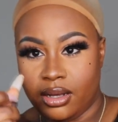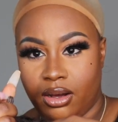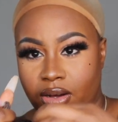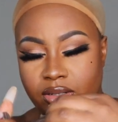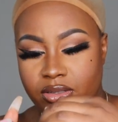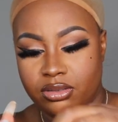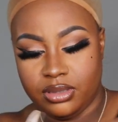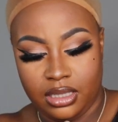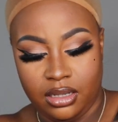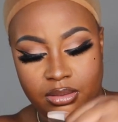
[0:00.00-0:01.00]
All you do
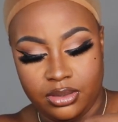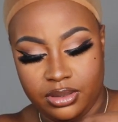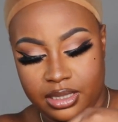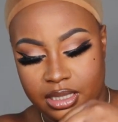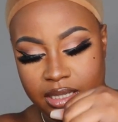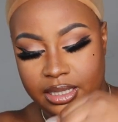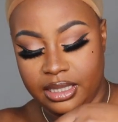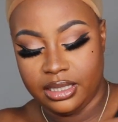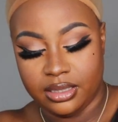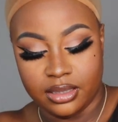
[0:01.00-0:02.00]
is, all I'm doing is
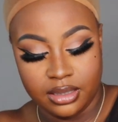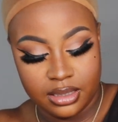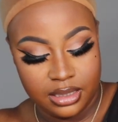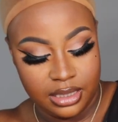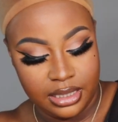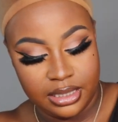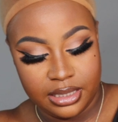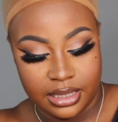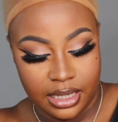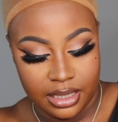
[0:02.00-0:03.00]
connecting the hooks to each
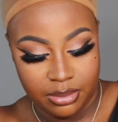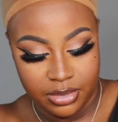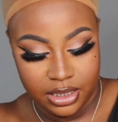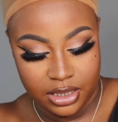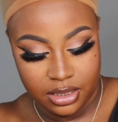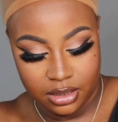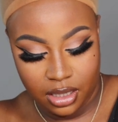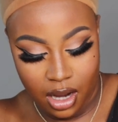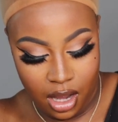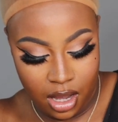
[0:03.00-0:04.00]
side. I'm gonna just
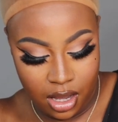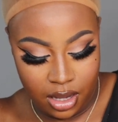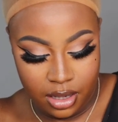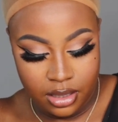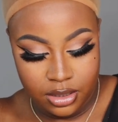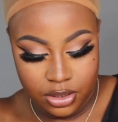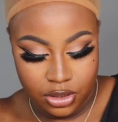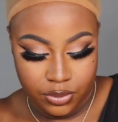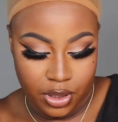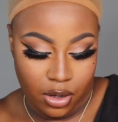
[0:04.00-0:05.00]

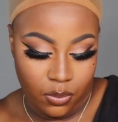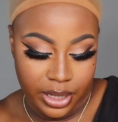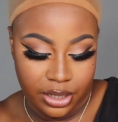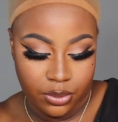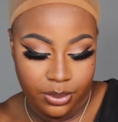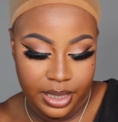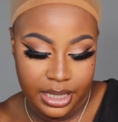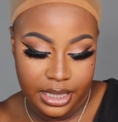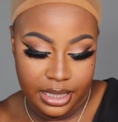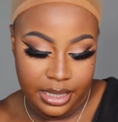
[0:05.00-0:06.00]
show y'all right
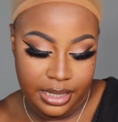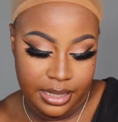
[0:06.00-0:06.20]
quick.